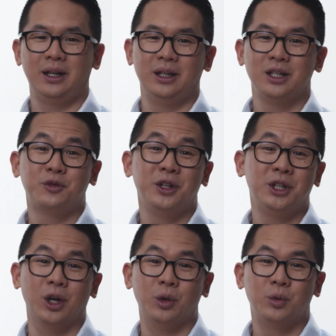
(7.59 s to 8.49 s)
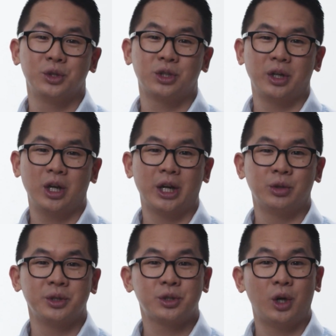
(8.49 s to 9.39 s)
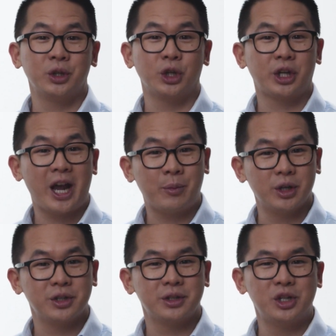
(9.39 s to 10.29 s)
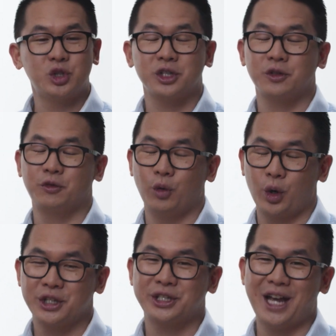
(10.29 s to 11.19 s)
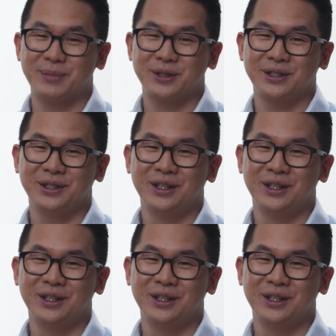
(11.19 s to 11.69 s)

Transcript: In this video, we'll show you how to install your cameras in just 4 steps.